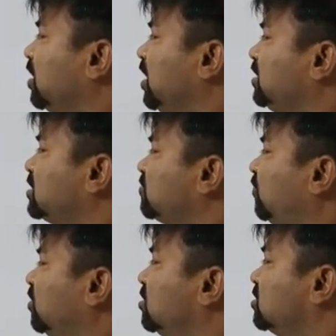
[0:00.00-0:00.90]
It's
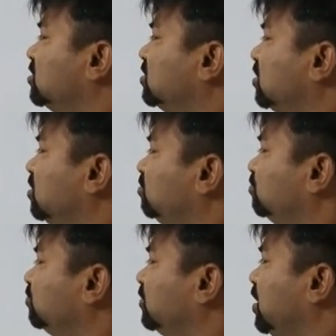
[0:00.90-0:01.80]
first
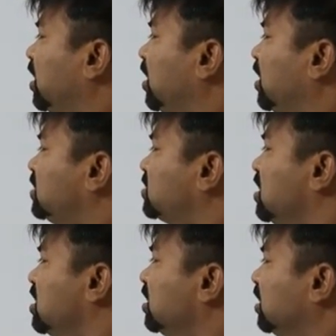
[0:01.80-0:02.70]
term.
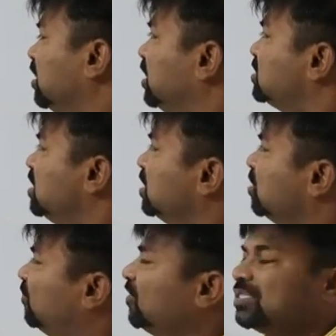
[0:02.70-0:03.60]
Yes,
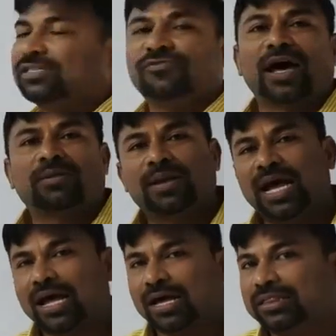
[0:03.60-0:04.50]
the first
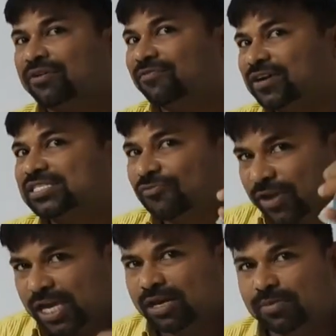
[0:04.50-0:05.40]
formula, the first
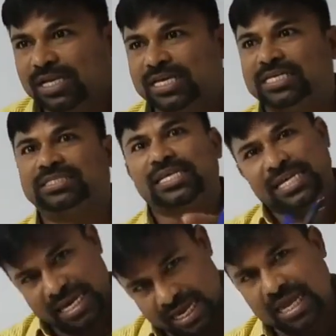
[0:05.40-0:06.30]
variable is
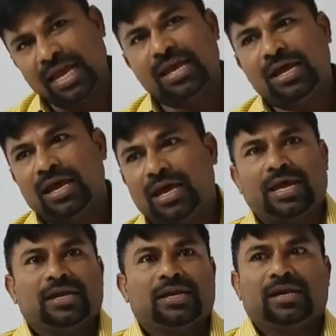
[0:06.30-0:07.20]
a,
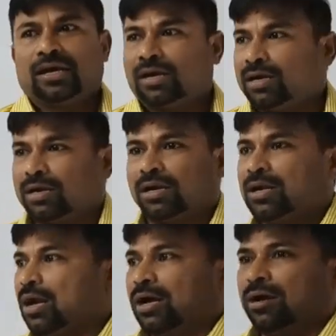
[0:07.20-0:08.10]
and
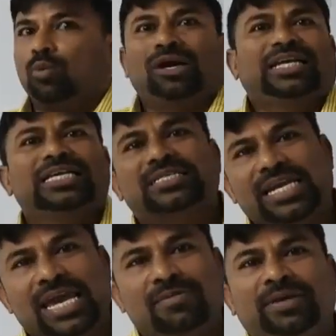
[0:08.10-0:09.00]
what
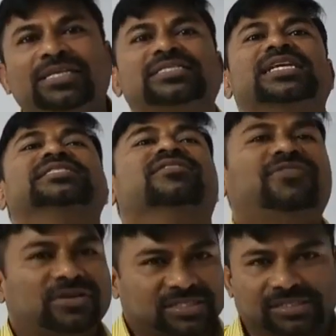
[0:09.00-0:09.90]
is a means is the
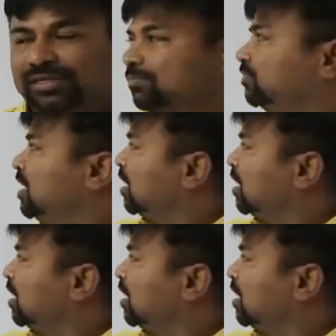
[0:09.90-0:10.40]
first term.